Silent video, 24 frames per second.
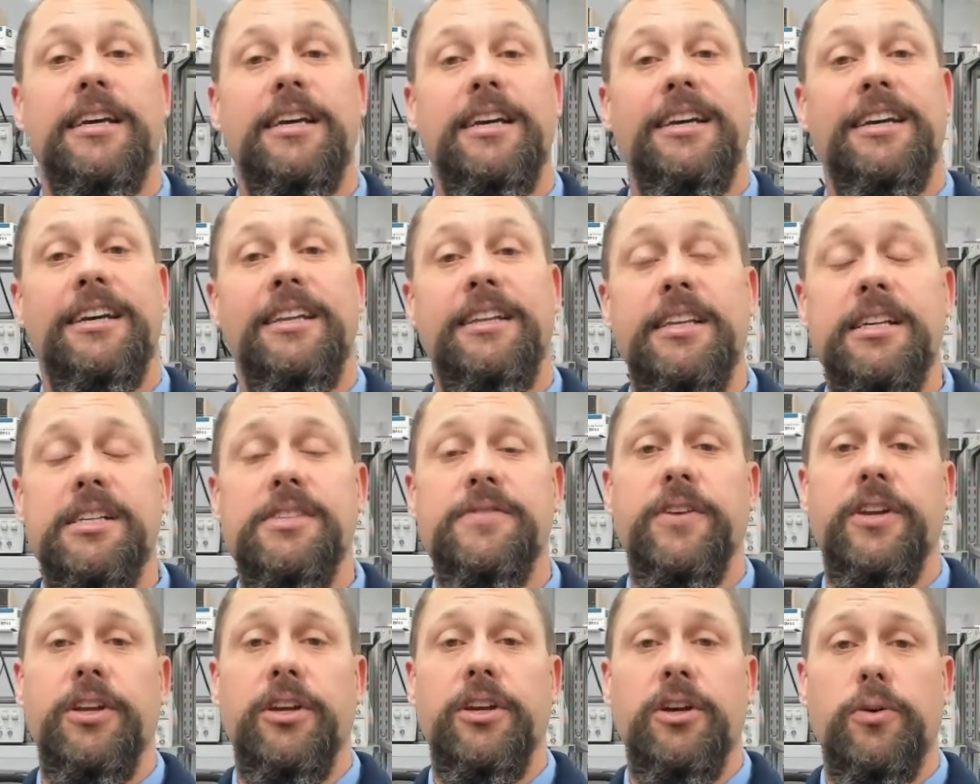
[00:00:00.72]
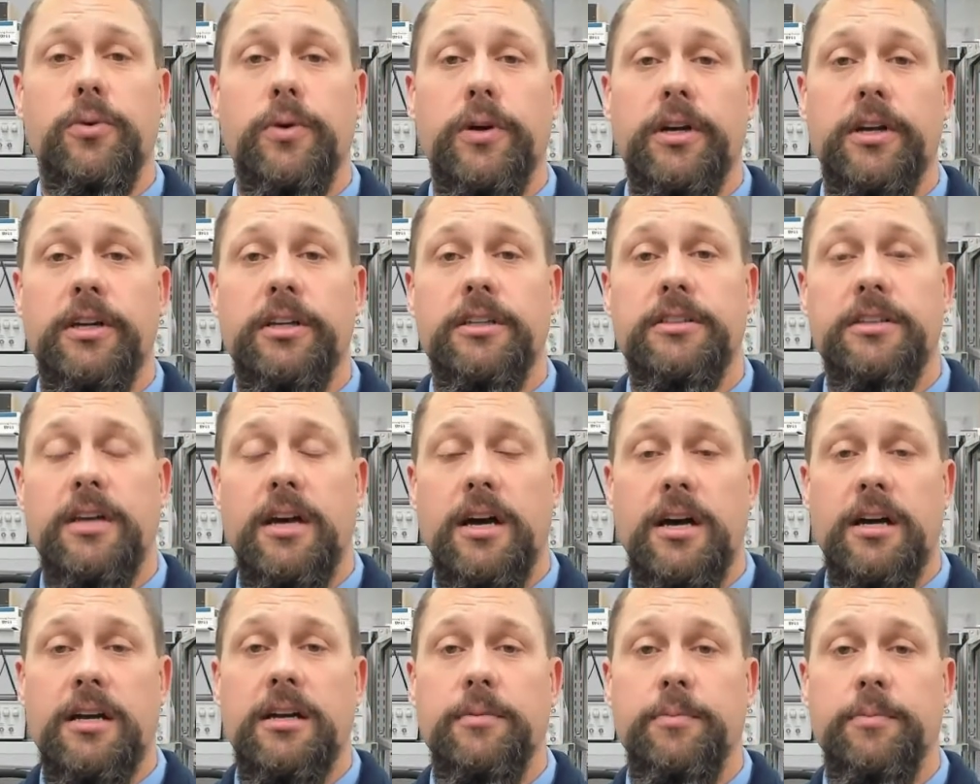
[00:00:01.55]
In this video, we're going to
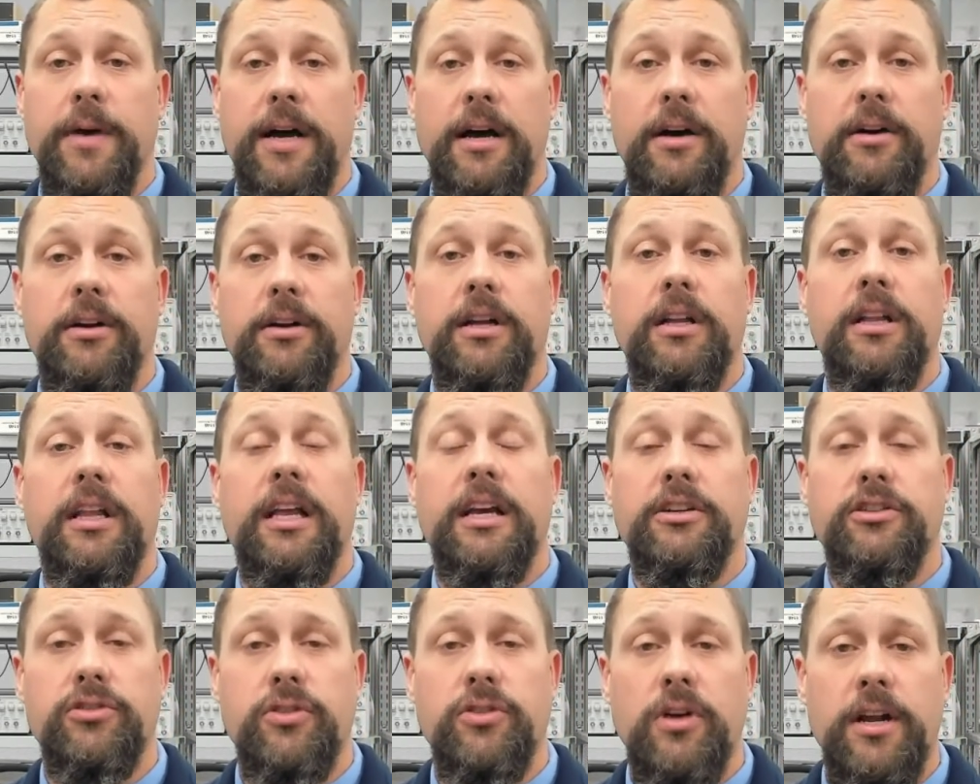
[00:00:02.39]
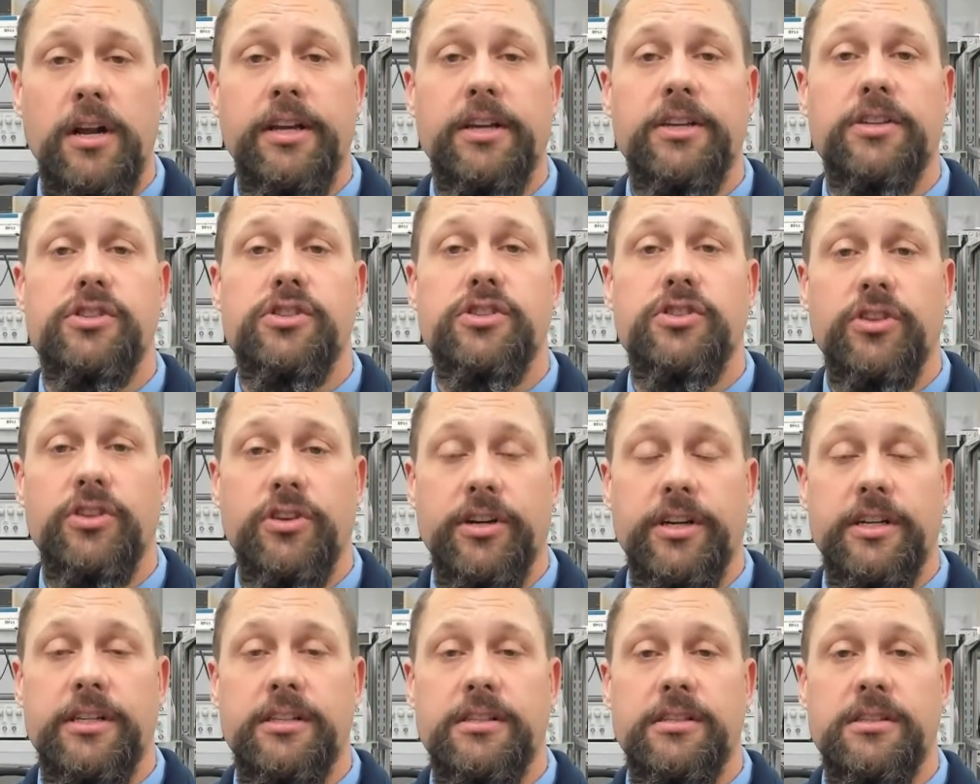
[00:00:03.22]
talk about electronic
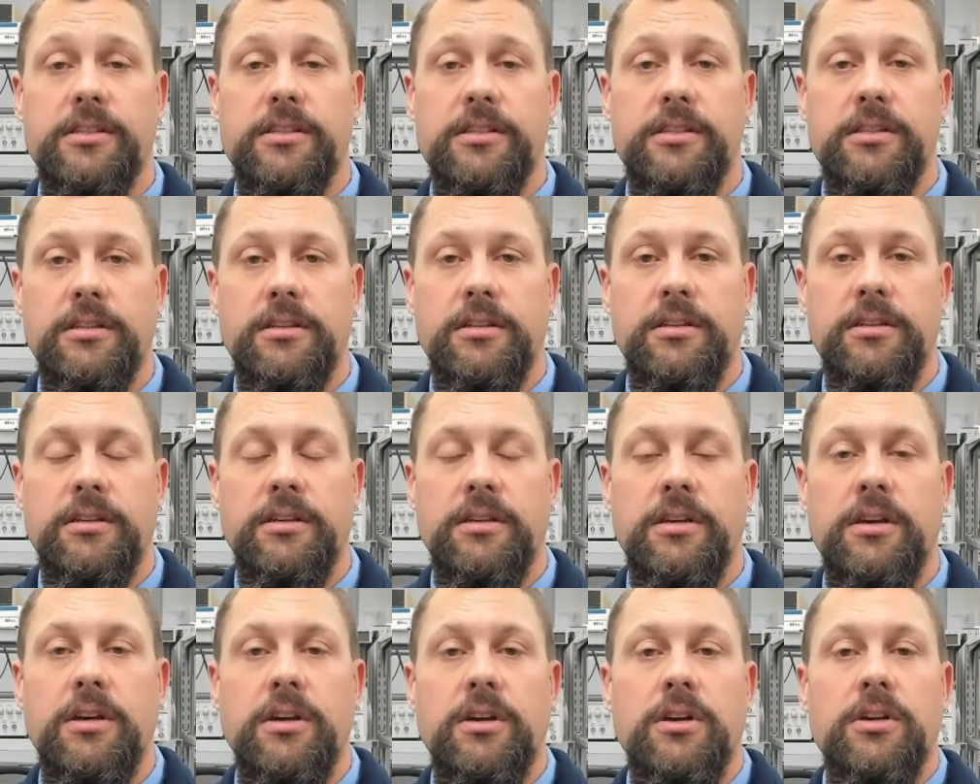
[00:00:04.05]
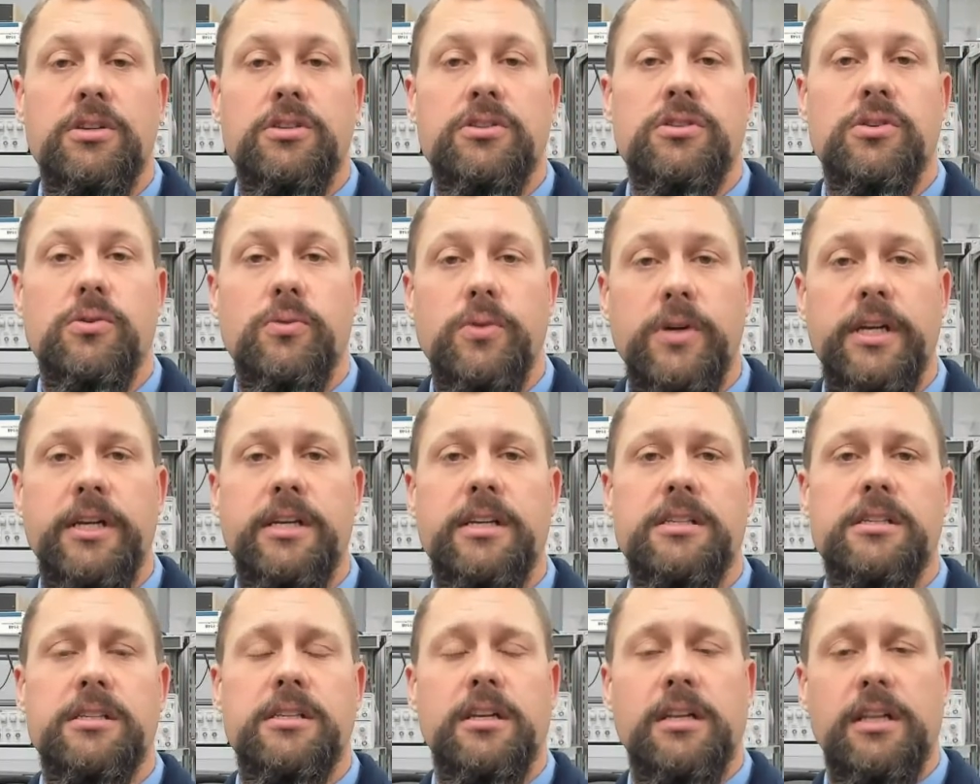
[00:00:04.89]
circuits. So what
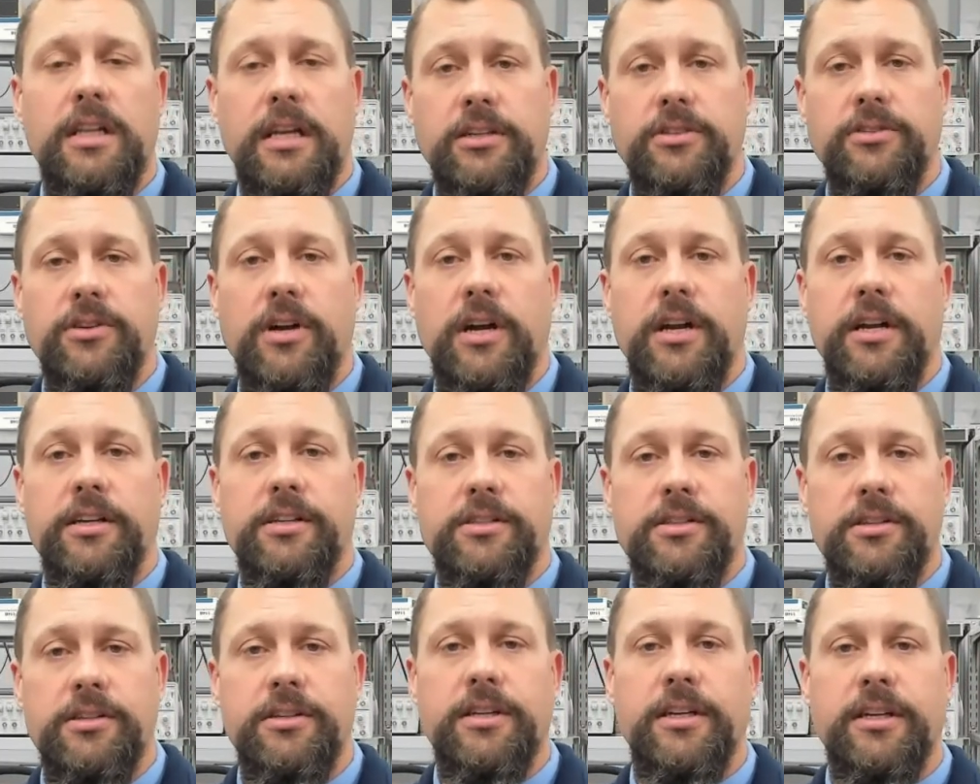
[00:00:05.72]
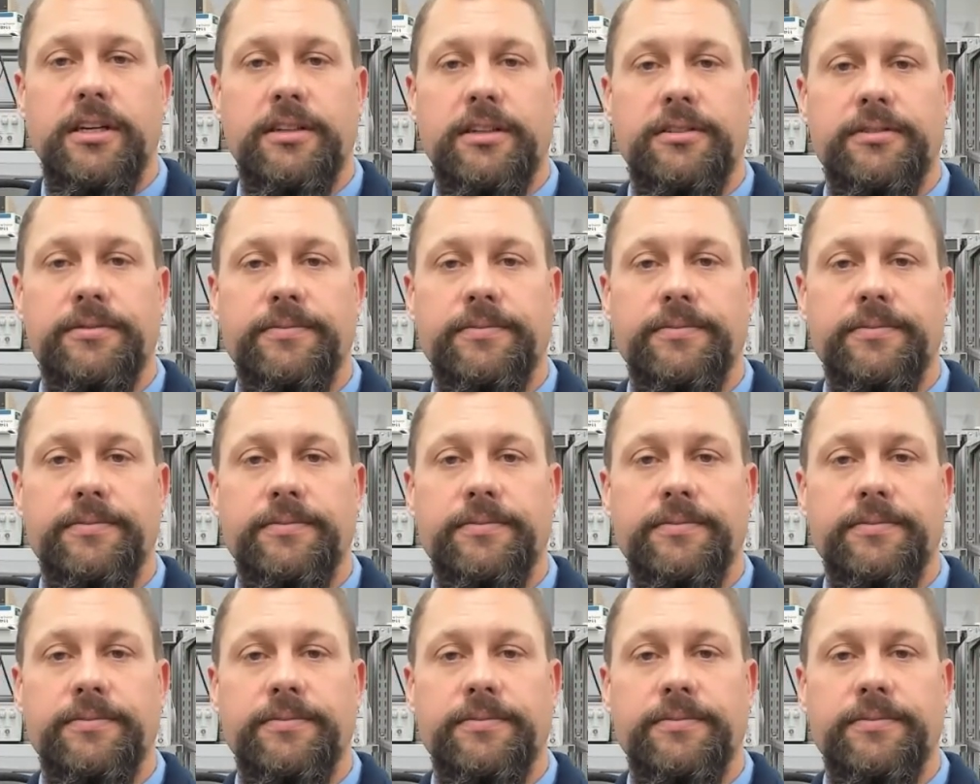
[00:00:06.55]
is an electronic circuit?